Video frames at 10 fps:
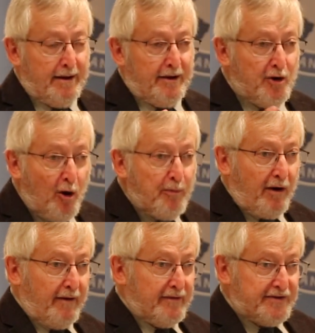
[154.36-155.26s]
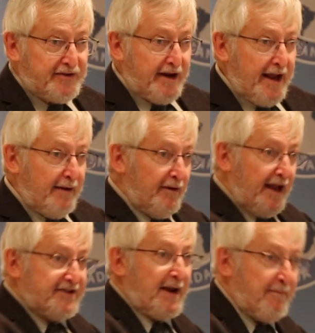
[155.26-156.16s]
no province can have
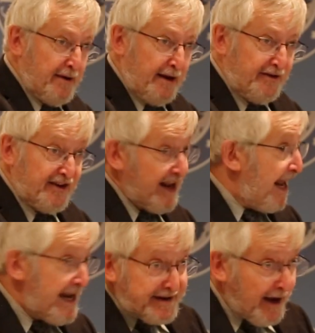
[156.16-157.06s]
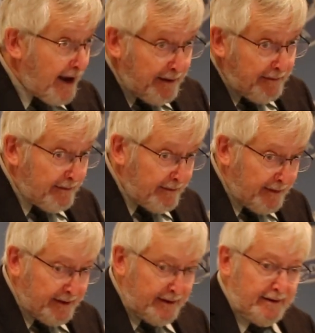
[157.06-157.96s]
less MPs at any time,
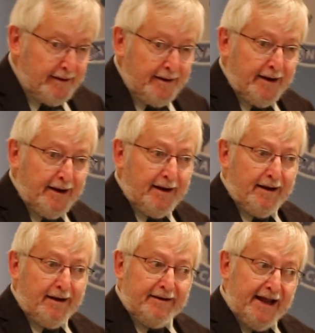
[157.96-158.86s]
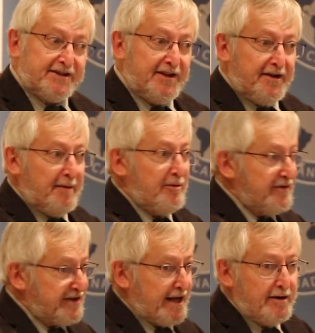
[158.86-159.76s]
less than the number
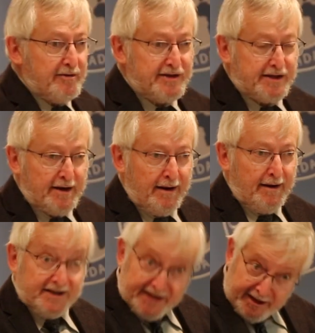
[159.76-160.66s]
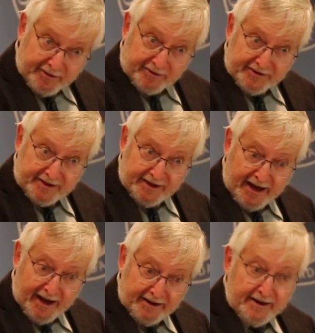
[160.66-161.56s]
of senators it
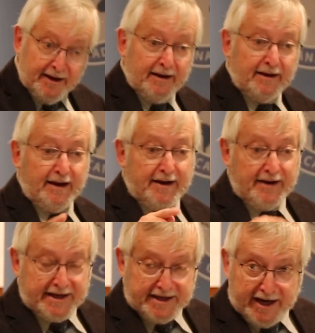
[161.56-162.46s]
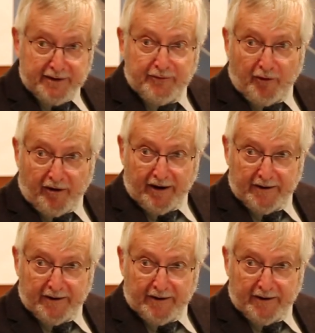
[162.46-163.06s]
had in 1984.